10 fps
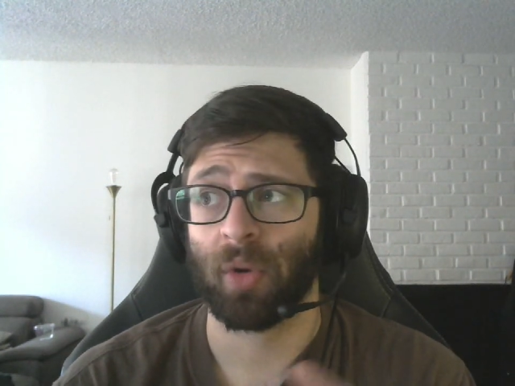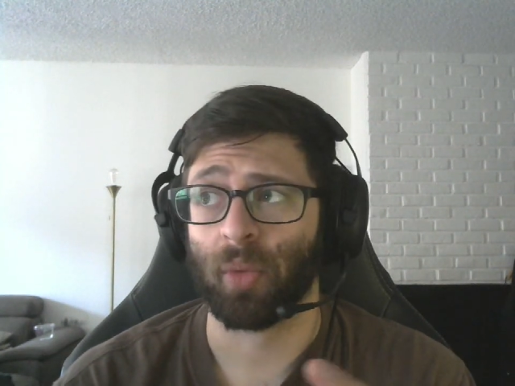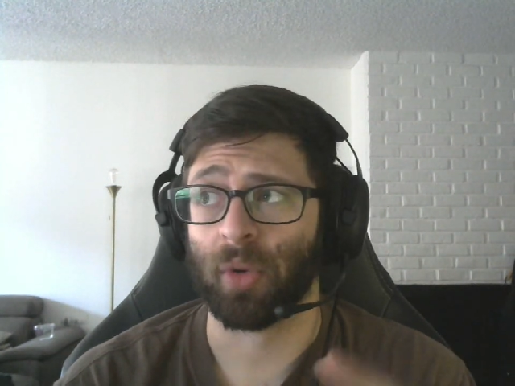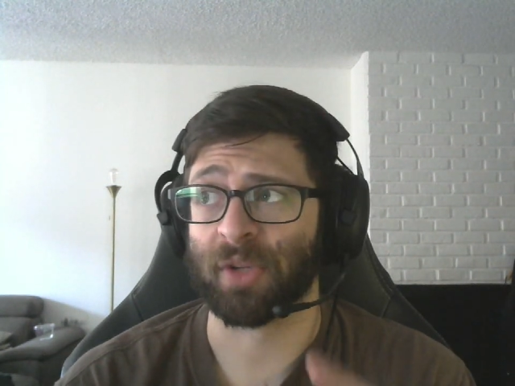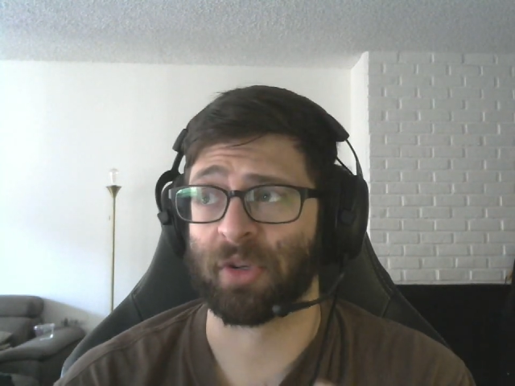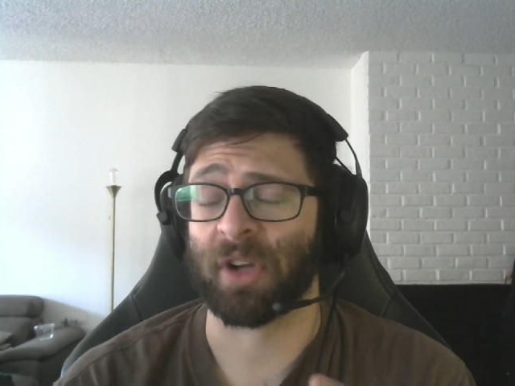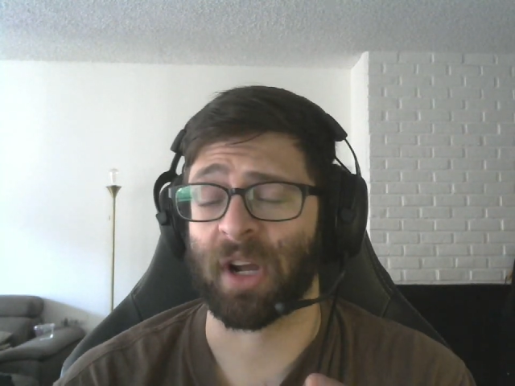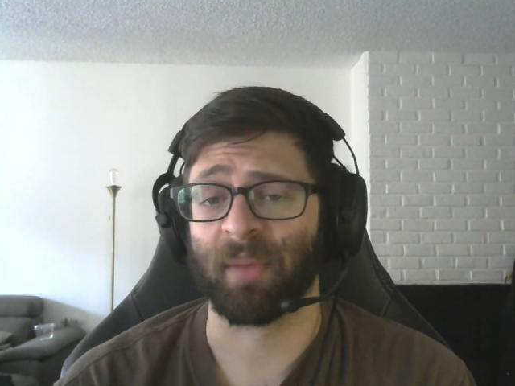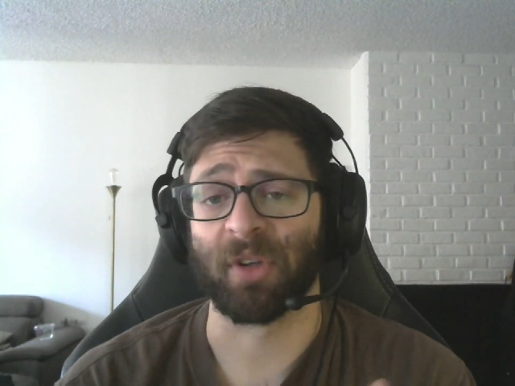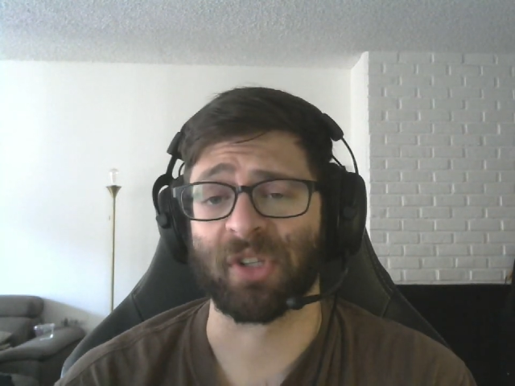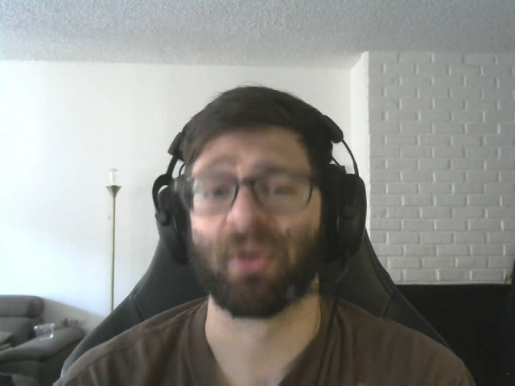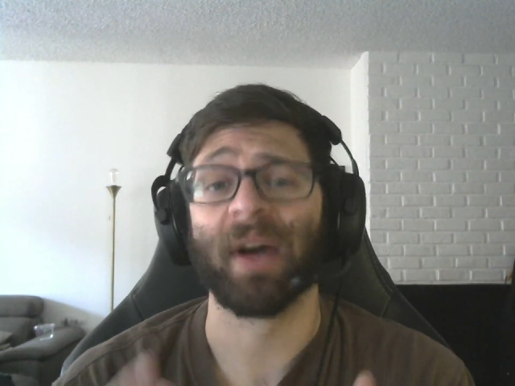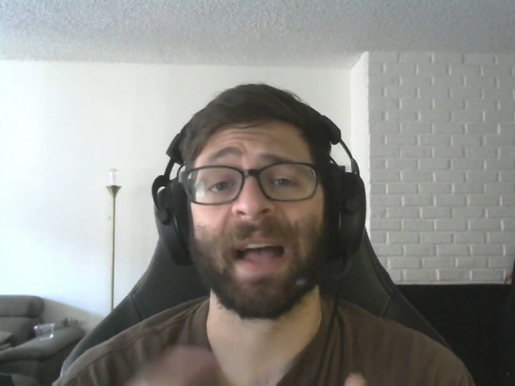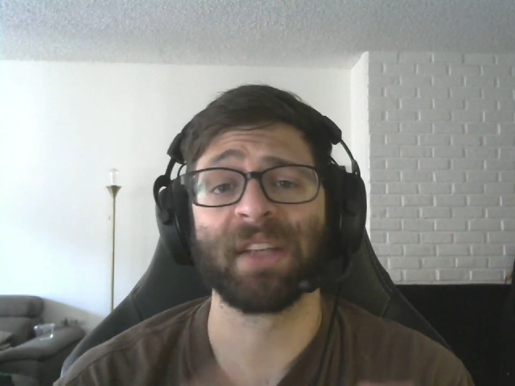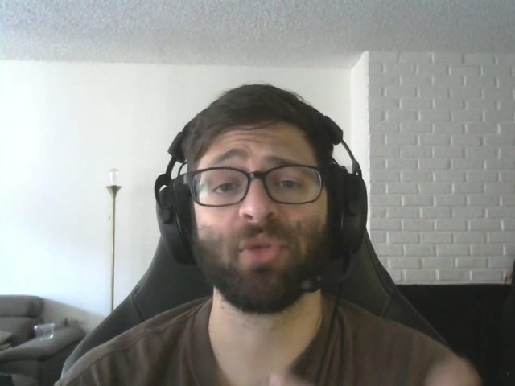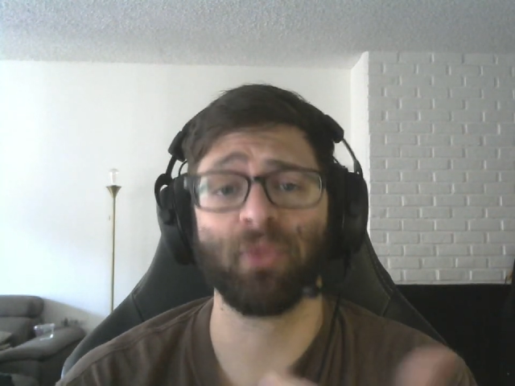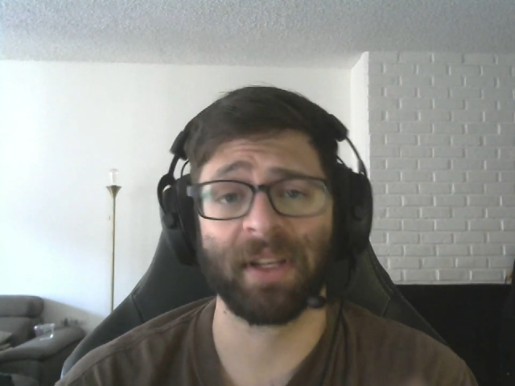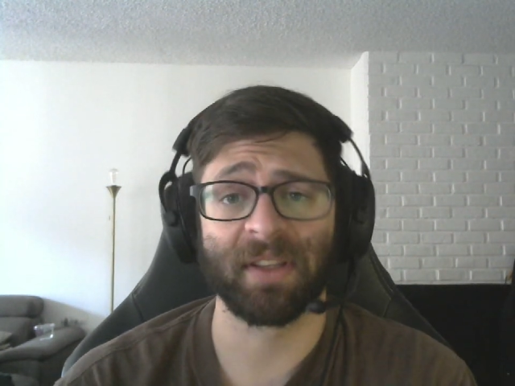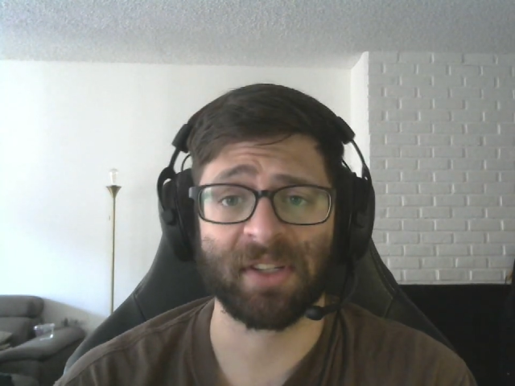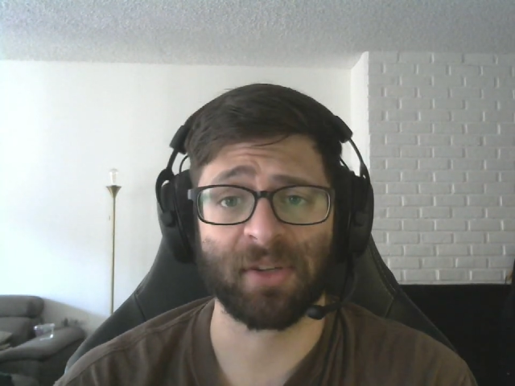what it is we're talking about. So as you
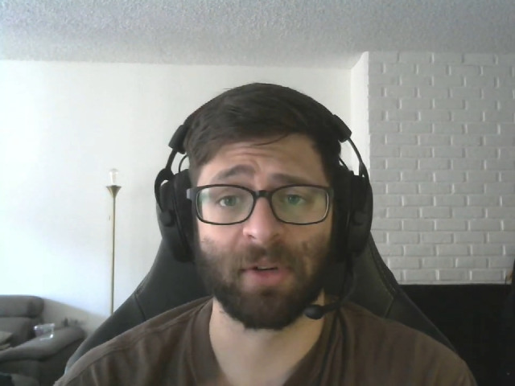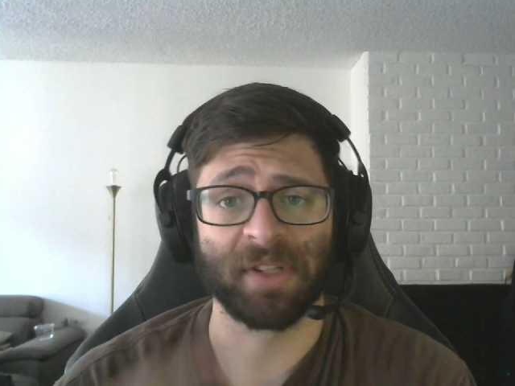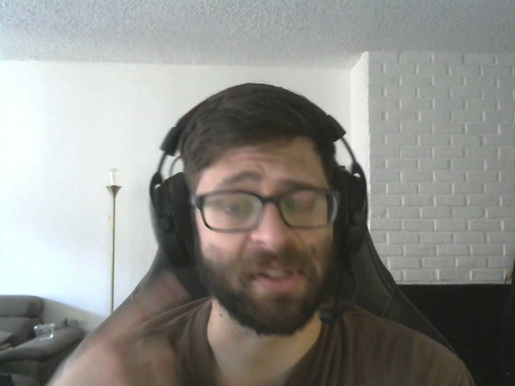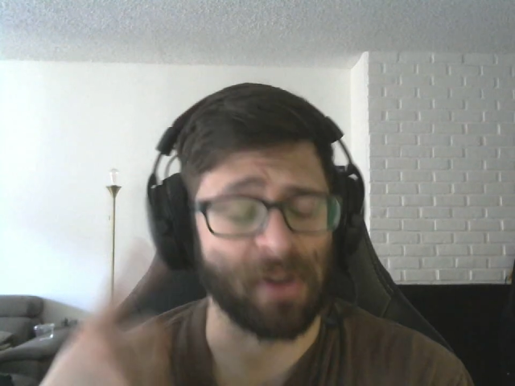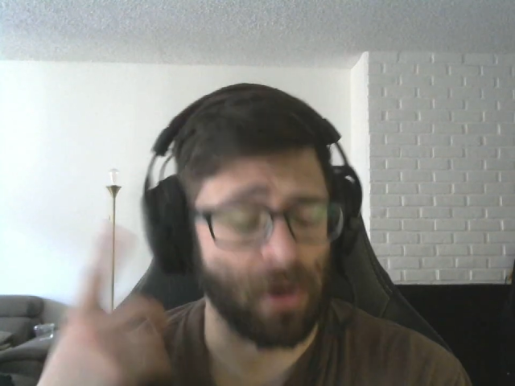read at the sources,